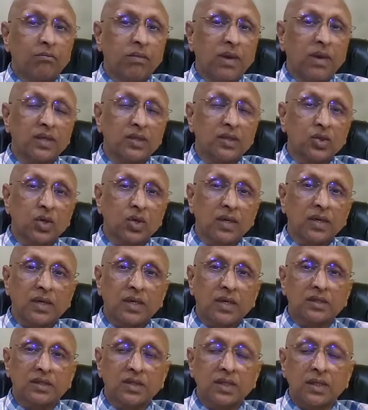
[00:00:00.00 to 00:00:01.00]

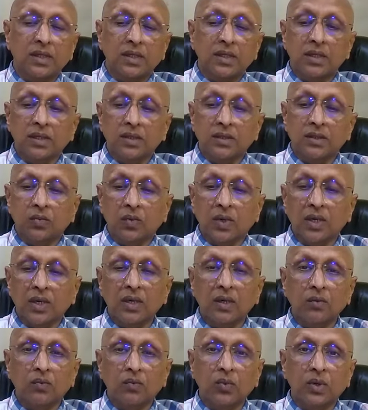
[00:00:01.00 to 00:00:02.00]
benzoic acid is
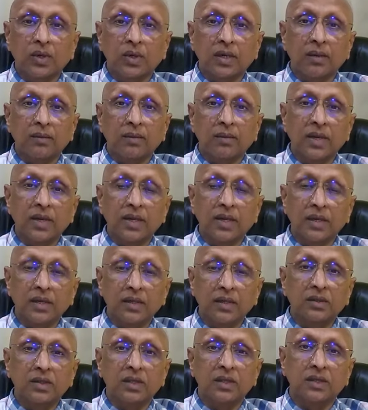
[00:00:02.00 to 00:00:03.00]
wonderful remedy
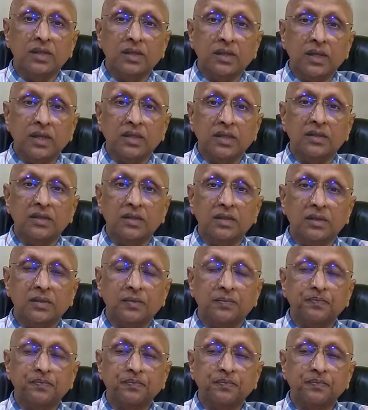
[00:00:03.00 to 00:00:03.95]
in such cases.